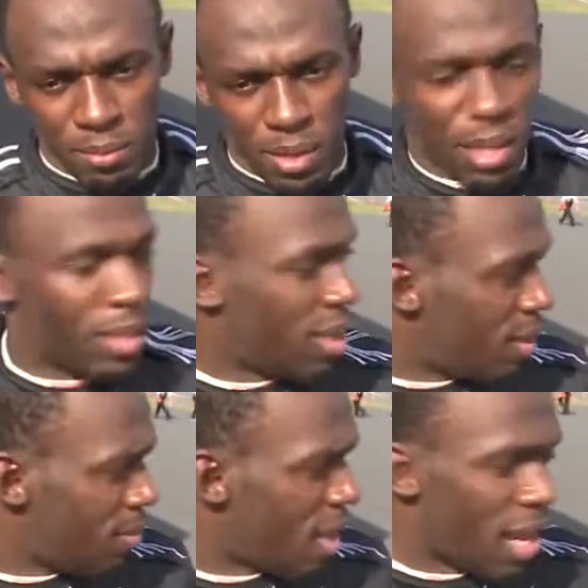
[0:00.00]
Because I,
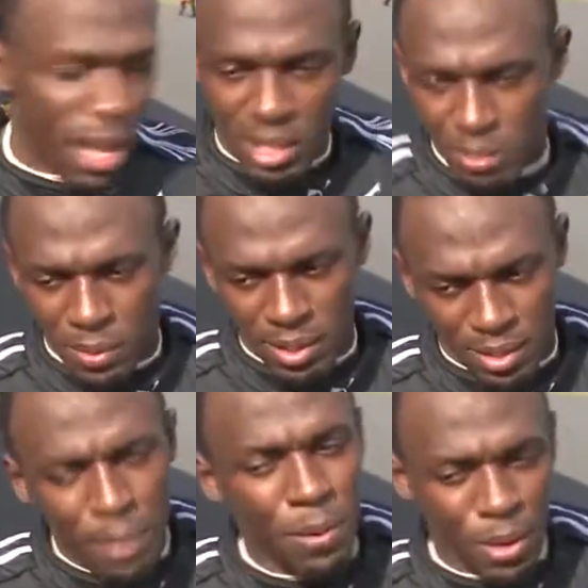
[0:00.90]
I like speed,
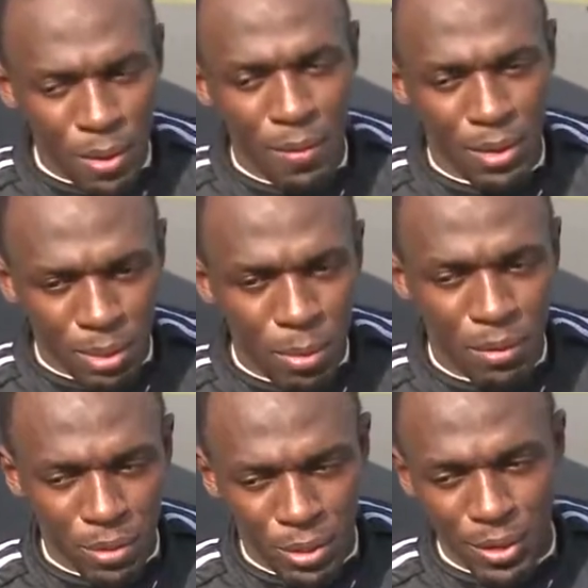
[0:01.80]
so I'm going to go for the
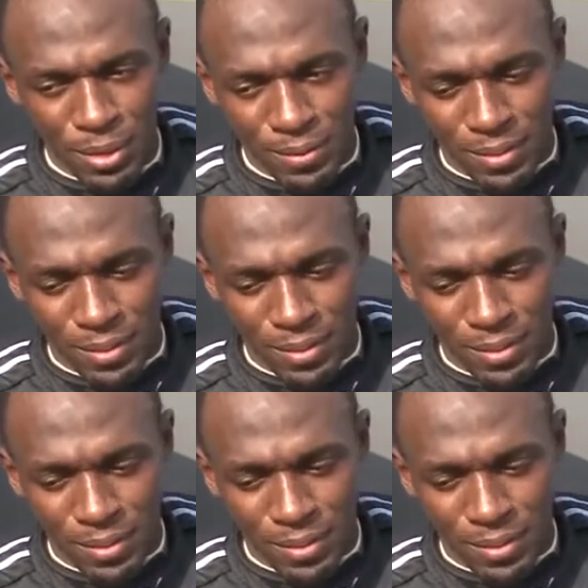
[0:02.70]
sports for sure.